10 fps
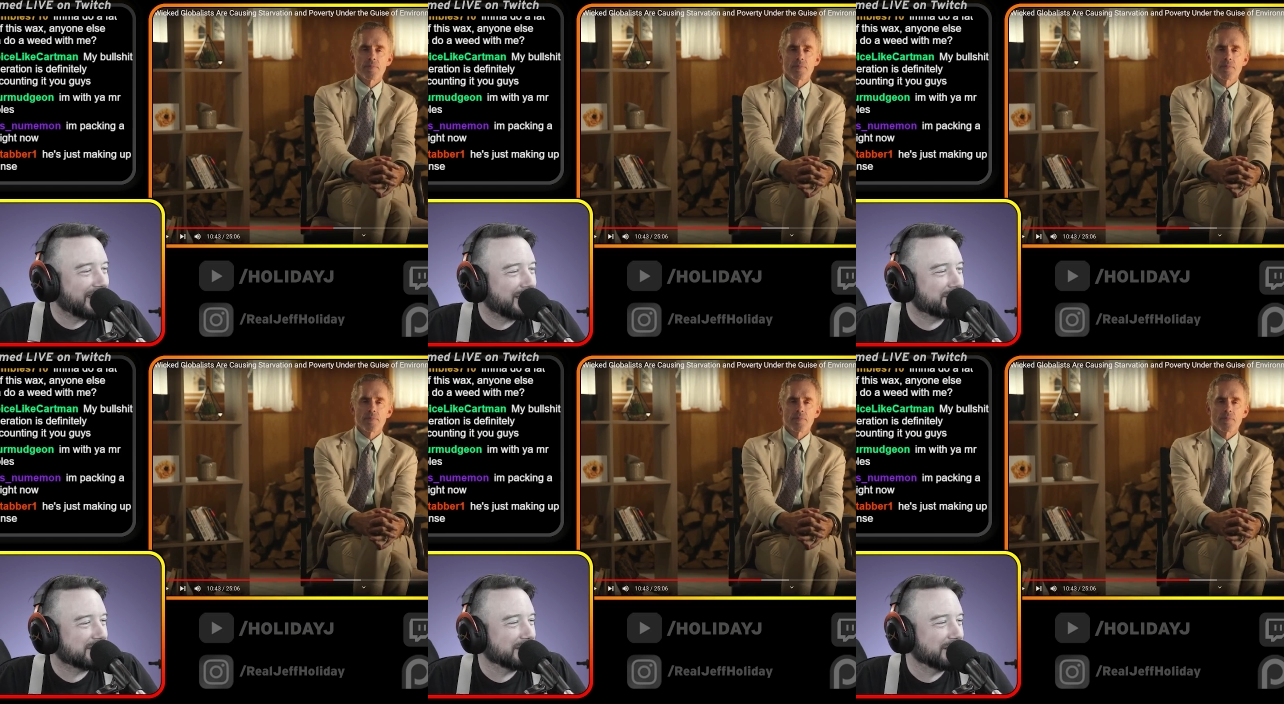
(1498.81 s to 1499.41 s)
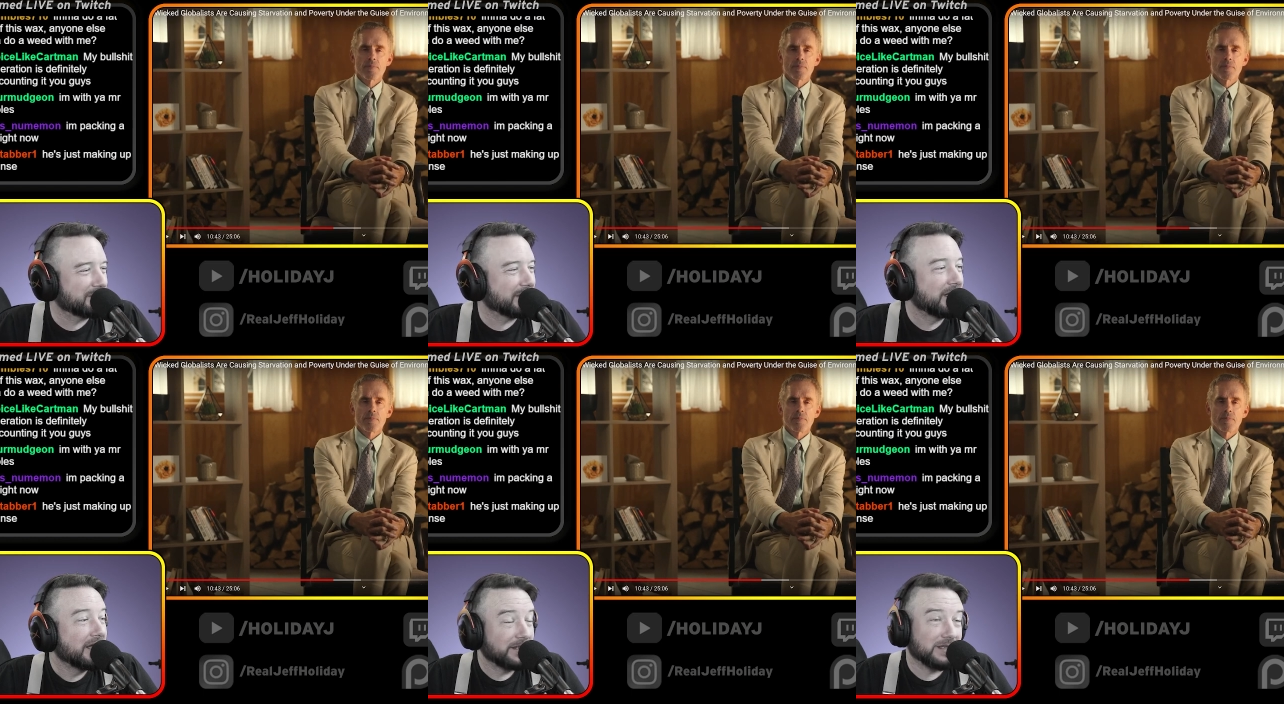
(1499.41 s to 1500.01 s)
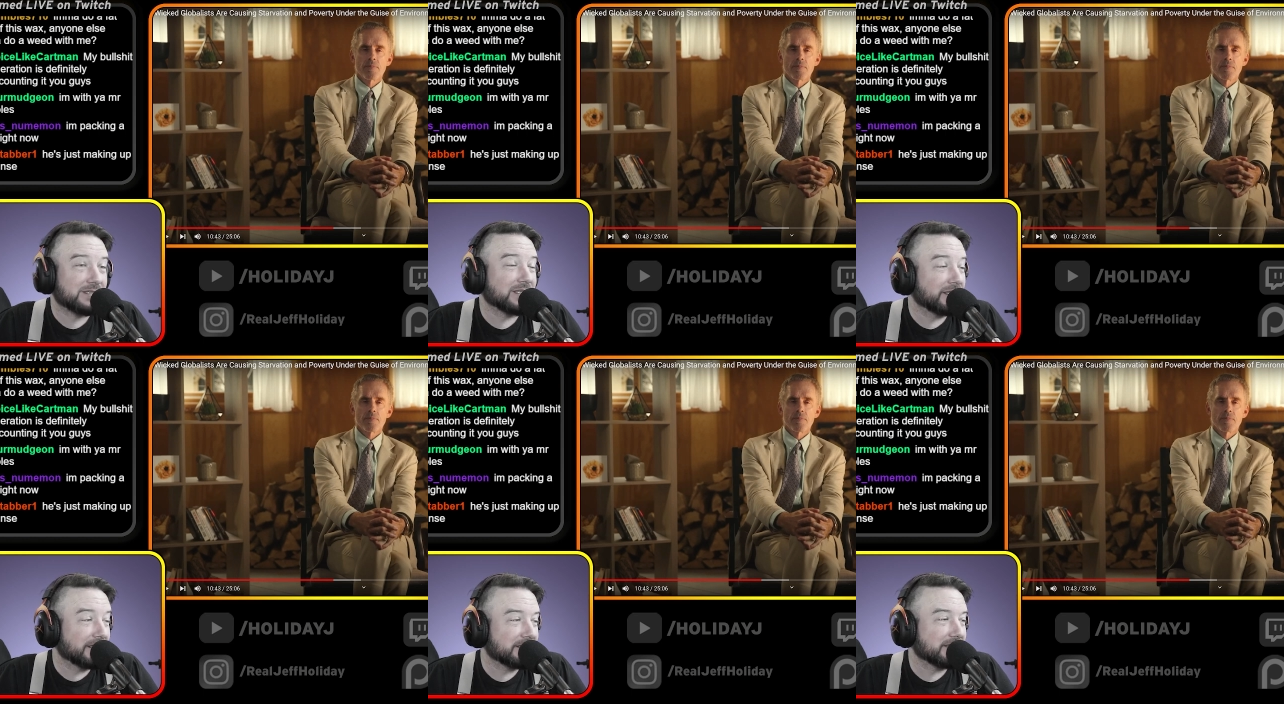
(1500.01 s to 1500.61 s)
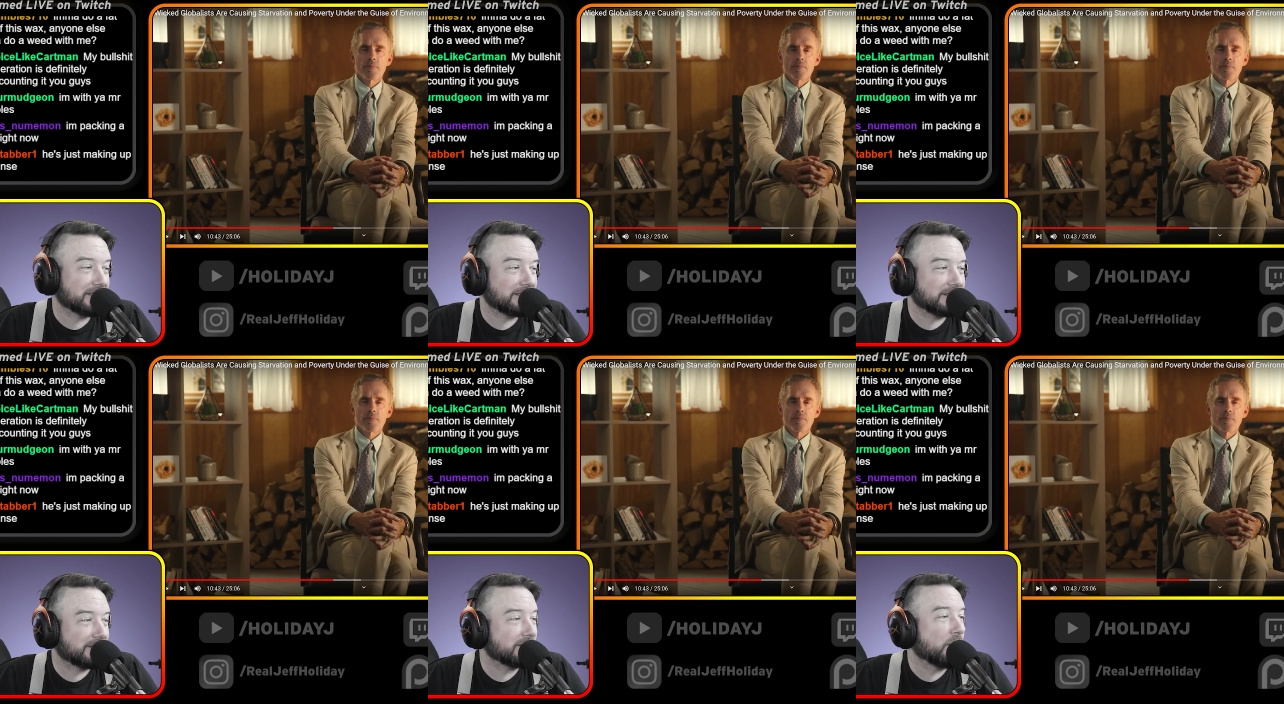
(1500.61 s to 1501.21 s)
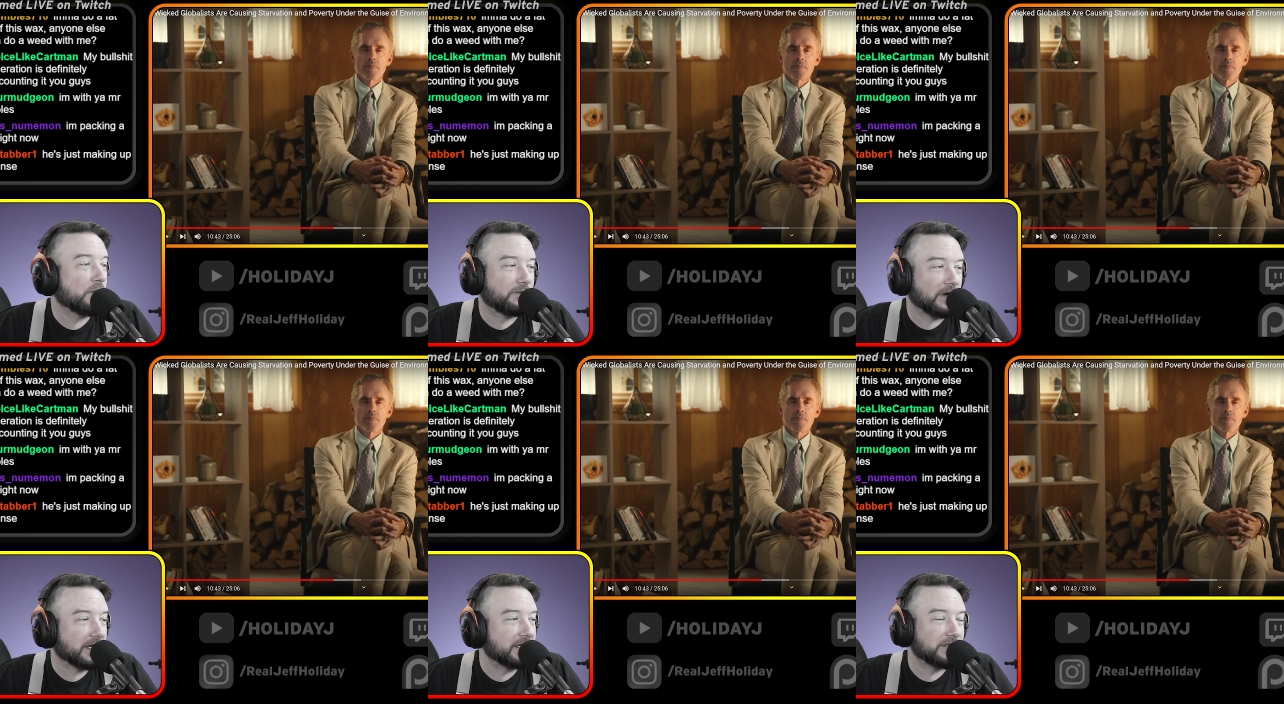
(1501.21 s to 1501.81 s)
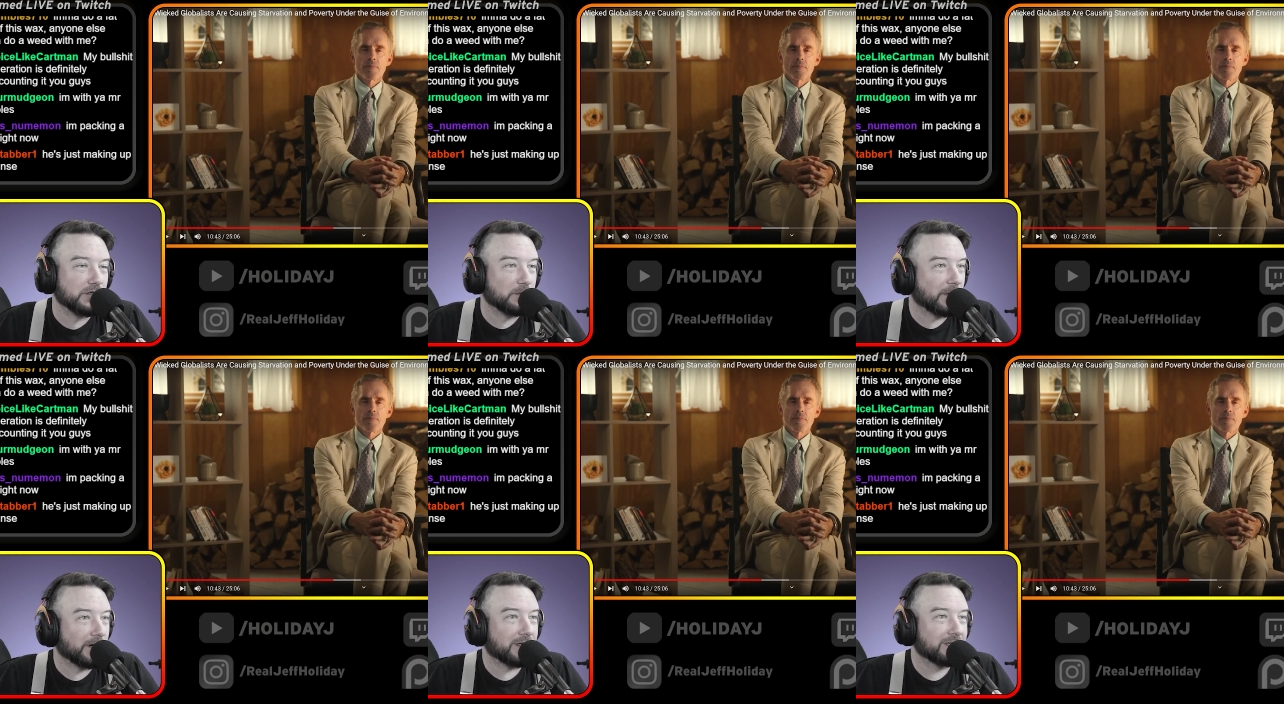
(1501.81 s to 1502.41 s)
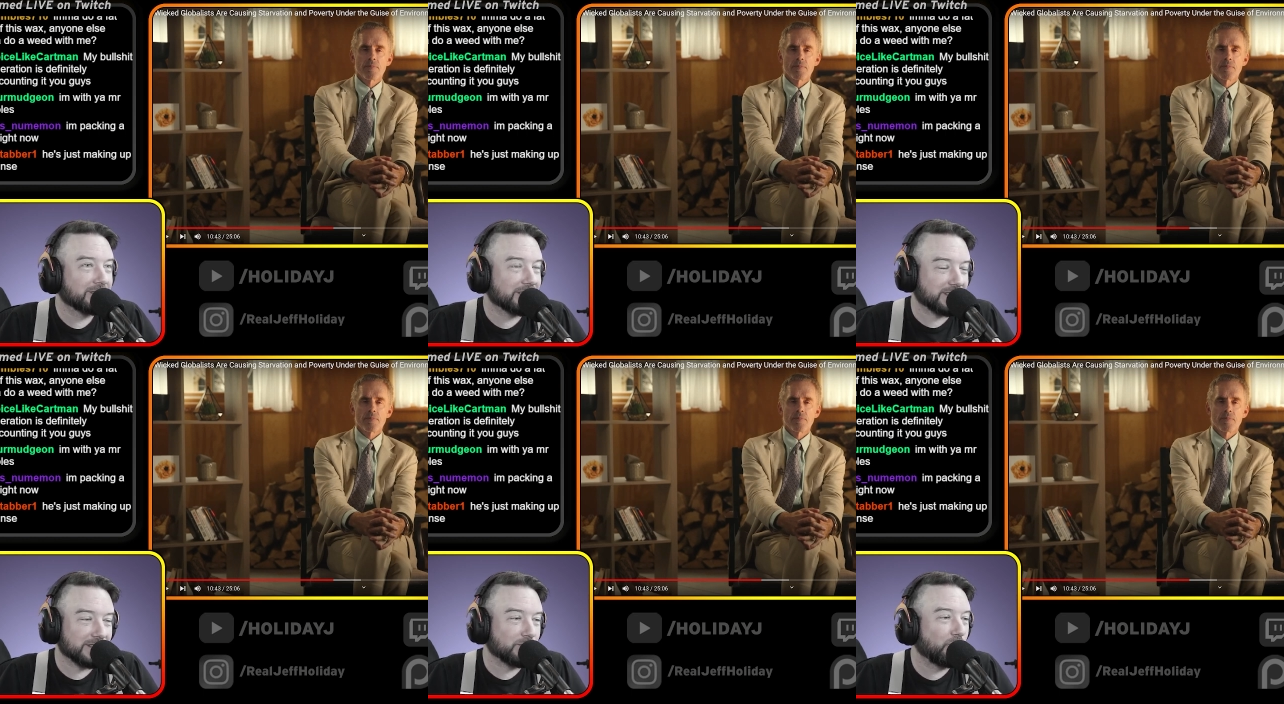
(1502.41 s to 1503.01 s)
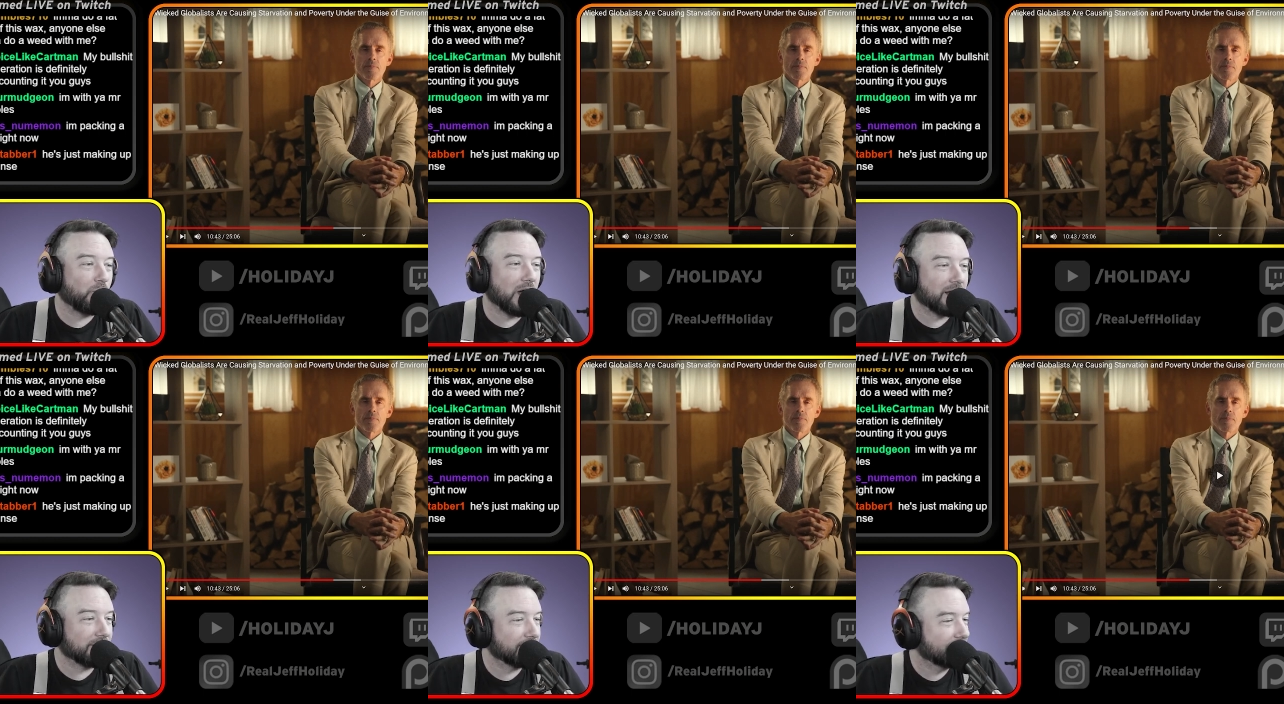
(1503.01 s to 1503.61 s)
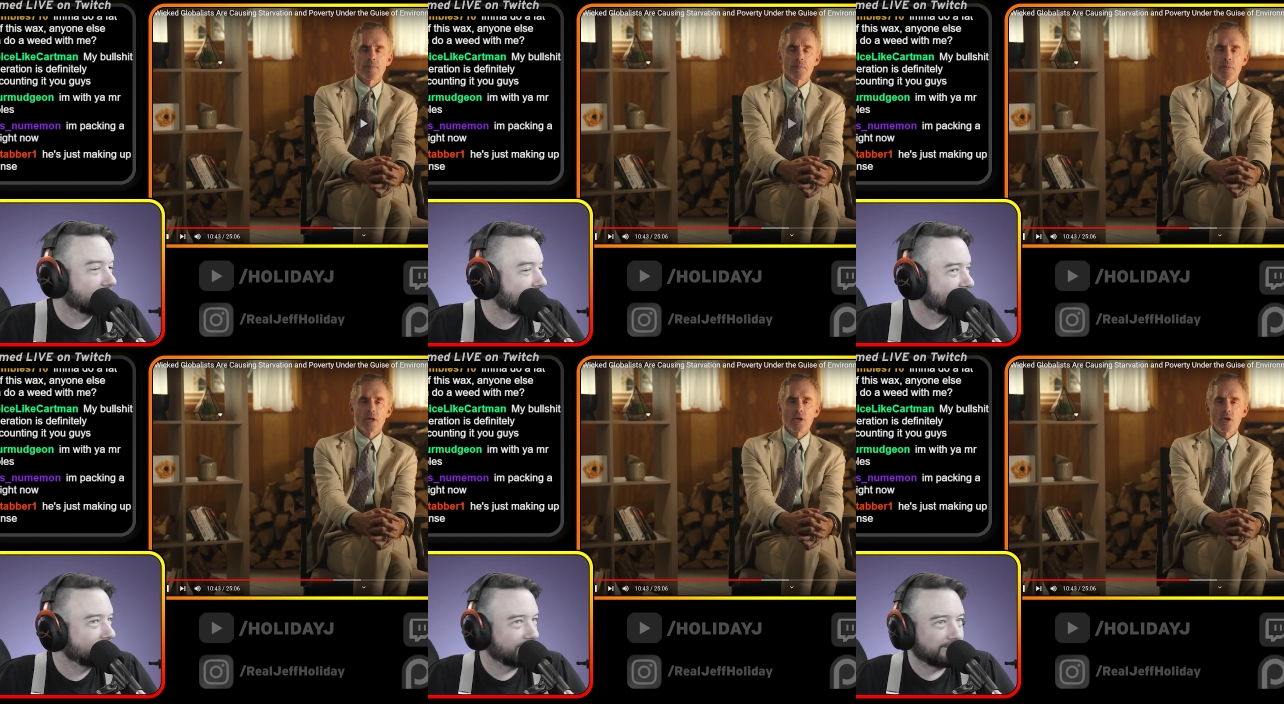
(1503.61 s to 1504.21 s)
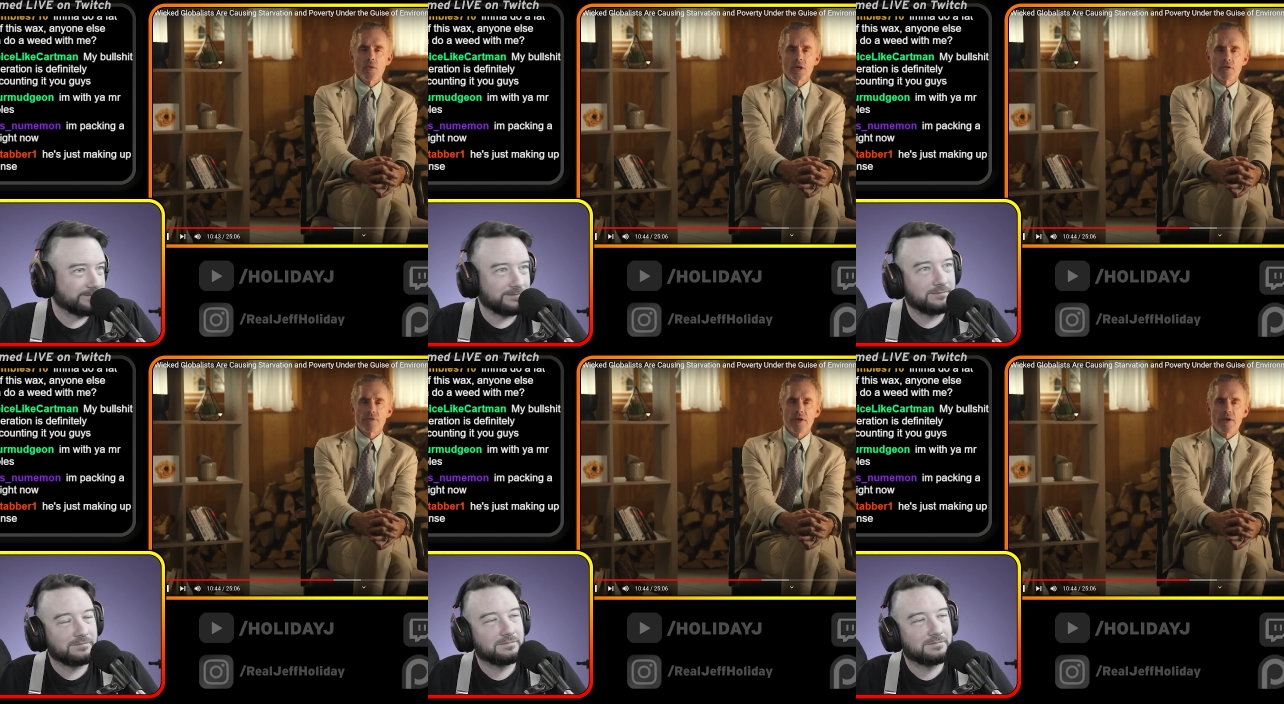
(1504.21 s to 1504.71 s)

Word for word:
Speaker 1: absolutely will. This is this is so fucking doomered. This is wild.
Speaker 2: You and your